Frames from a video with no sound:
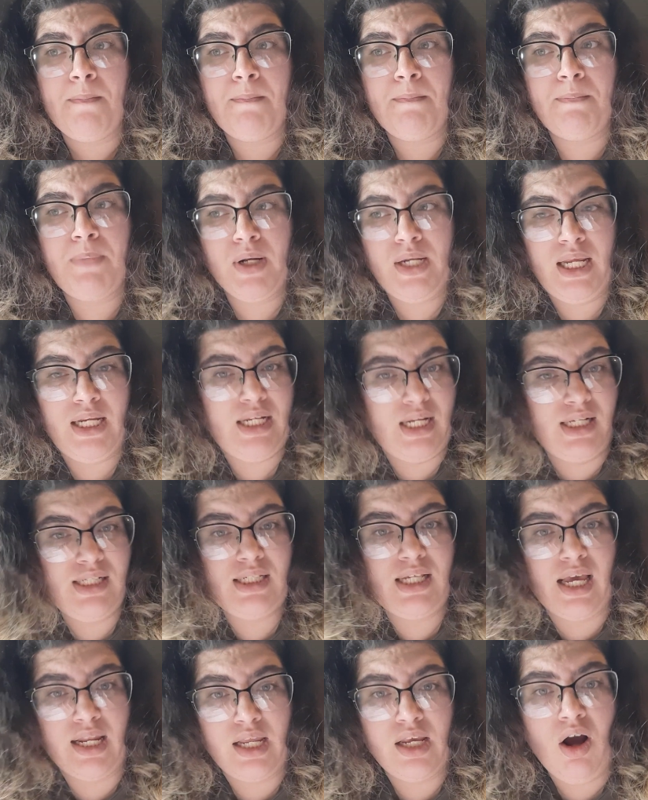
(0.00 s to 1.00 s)
but it is
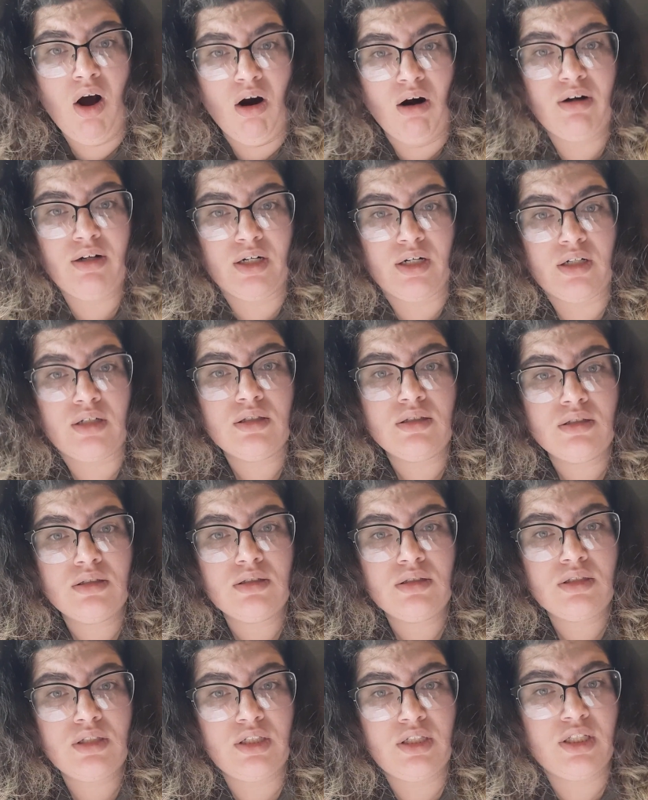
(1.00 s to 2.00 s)
getting harder
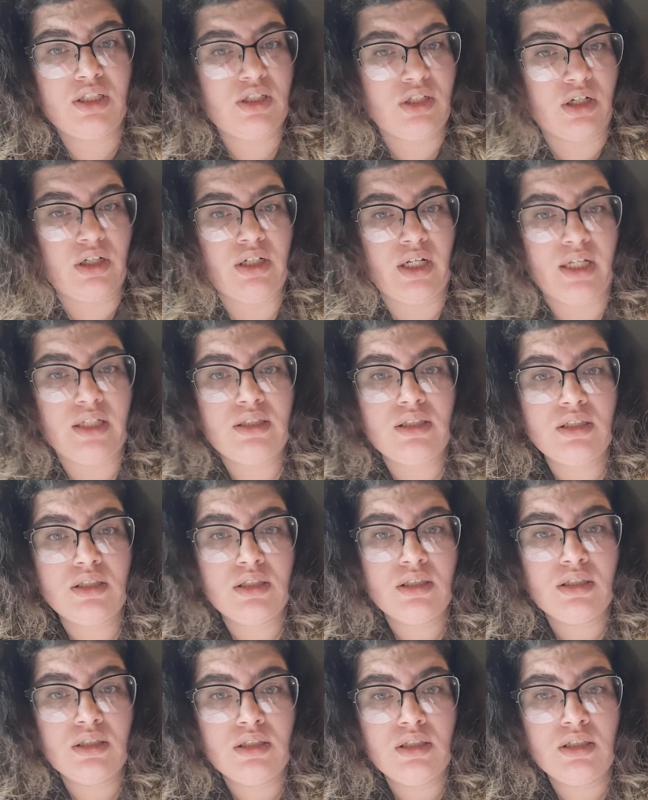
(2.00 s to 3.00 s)
to discern it.
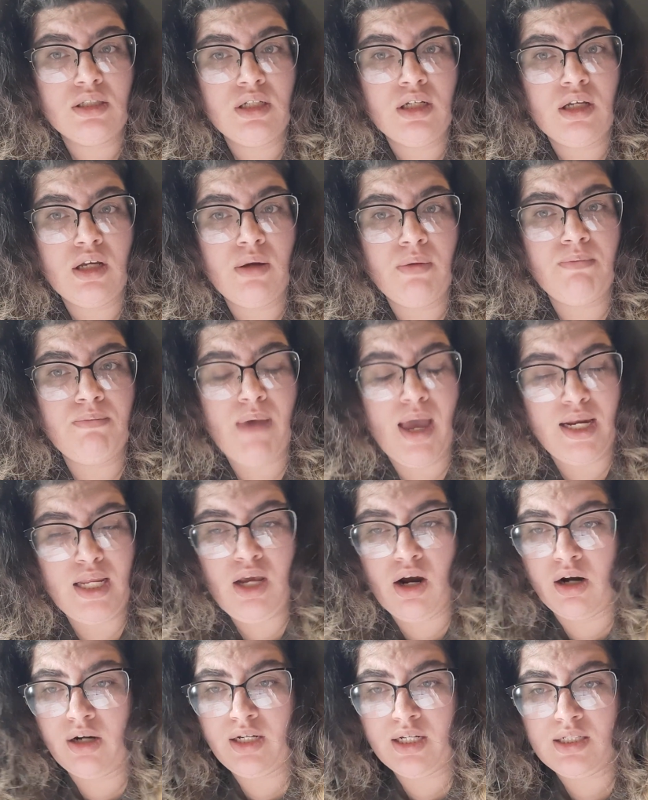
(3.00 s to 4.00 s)
Many
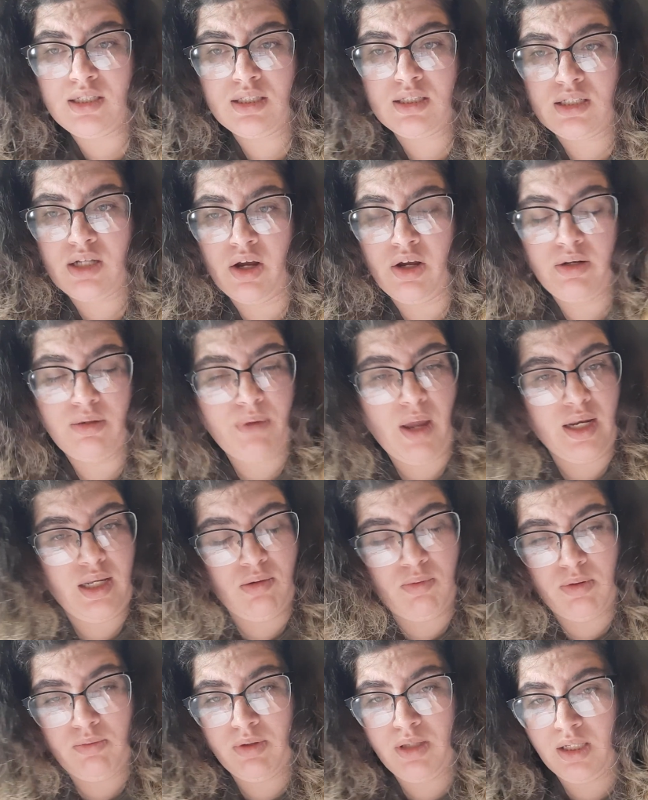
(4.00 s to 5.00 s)
artists and
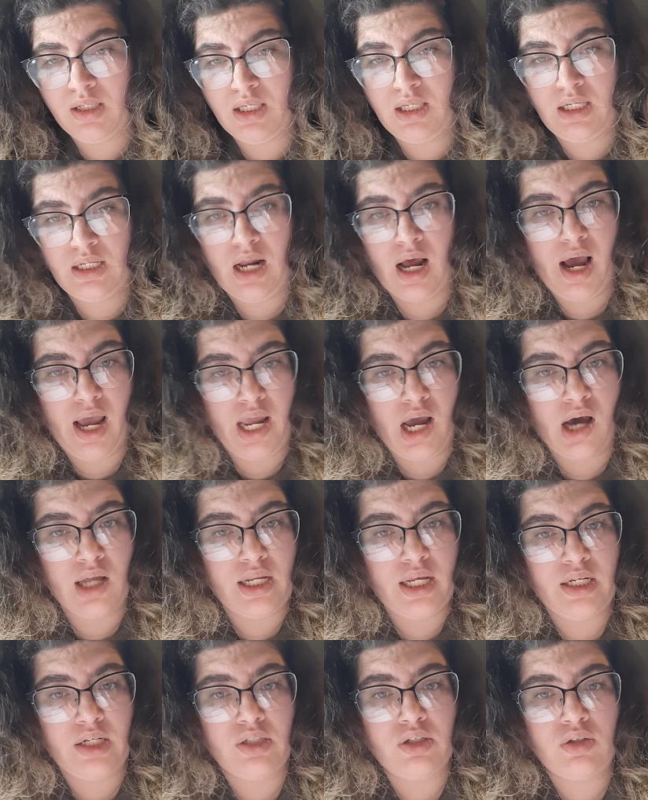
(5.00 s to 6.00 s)
anyone with a keen eye on
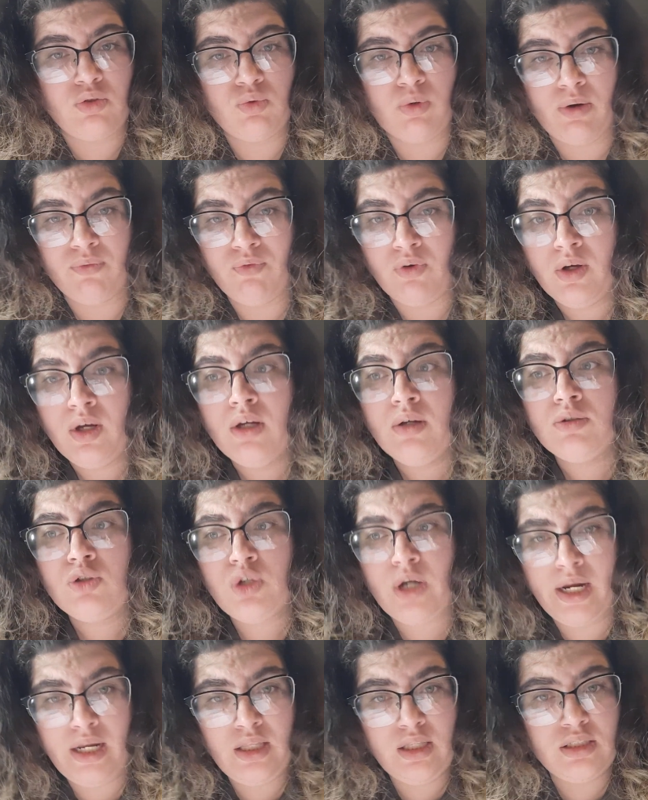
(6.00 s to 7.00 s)
it and who have
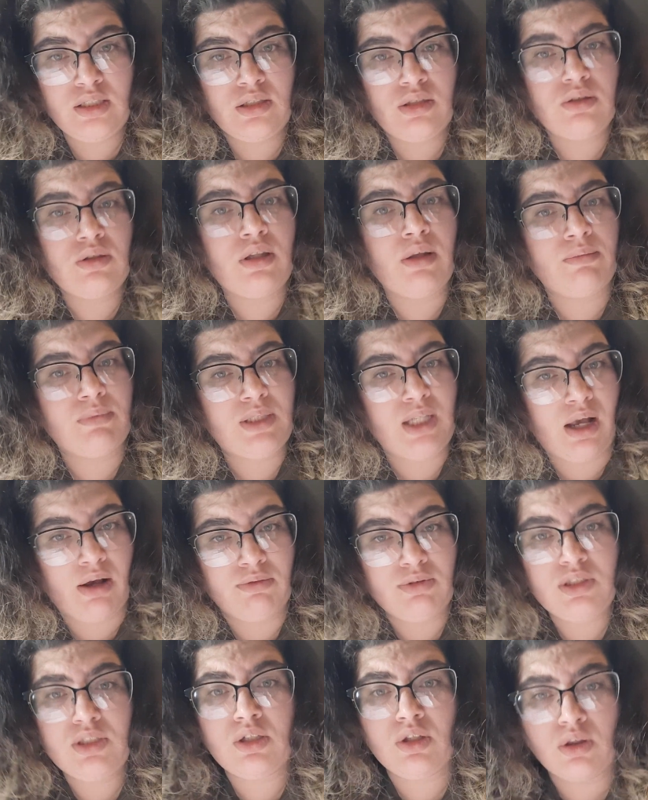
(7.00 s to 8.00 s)
trained
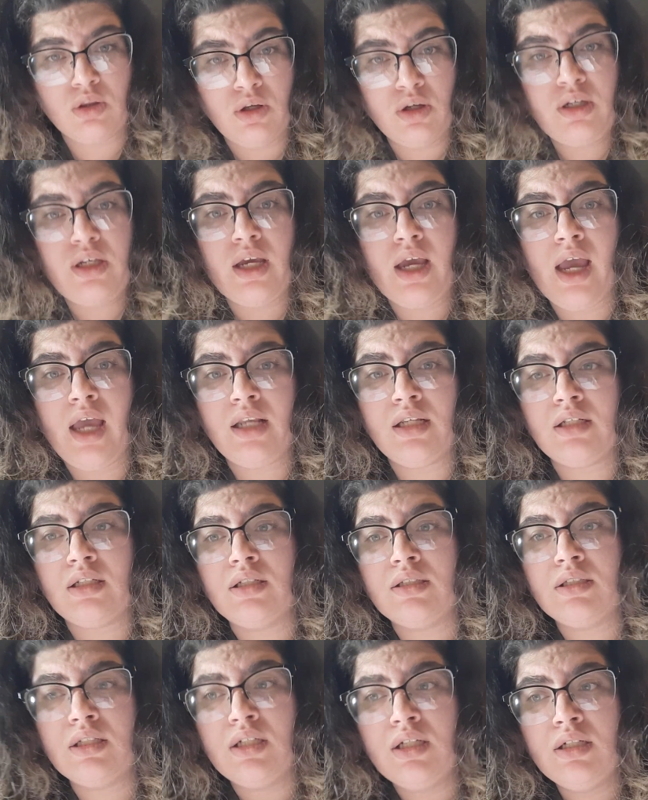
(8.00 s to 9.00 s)
themselves to look
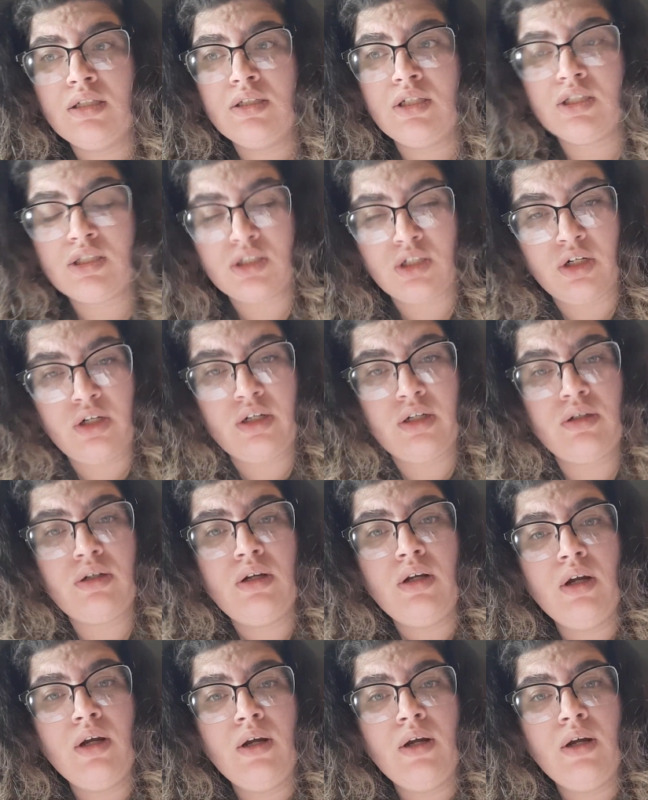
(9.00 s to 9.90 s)
and discern